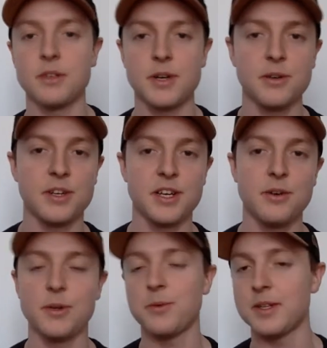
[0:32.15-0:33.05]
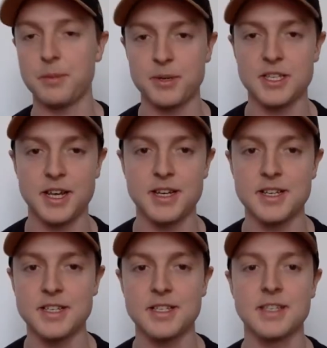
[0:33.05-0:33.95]
the real deal, which ones are
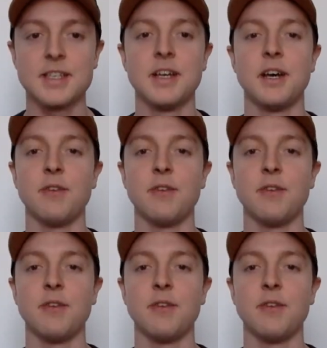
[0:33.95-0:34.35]
pretenders.